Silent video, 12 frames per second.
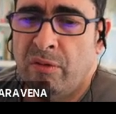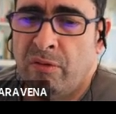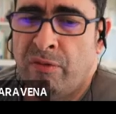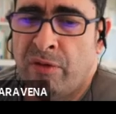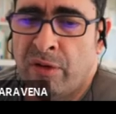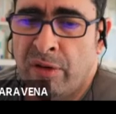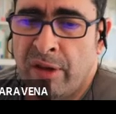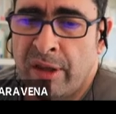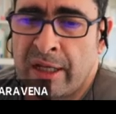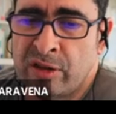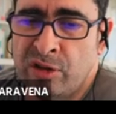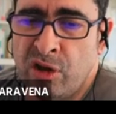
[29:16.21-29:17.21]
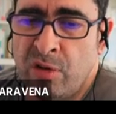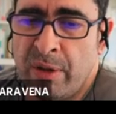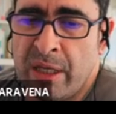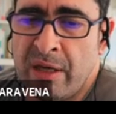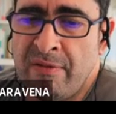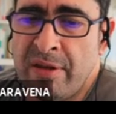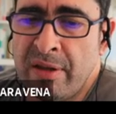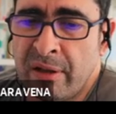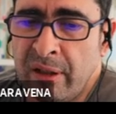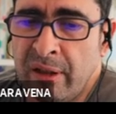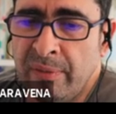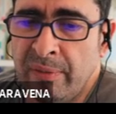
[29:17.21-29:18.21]
for the taxonomy given the
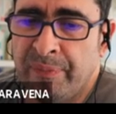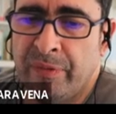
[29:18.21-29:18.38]
read,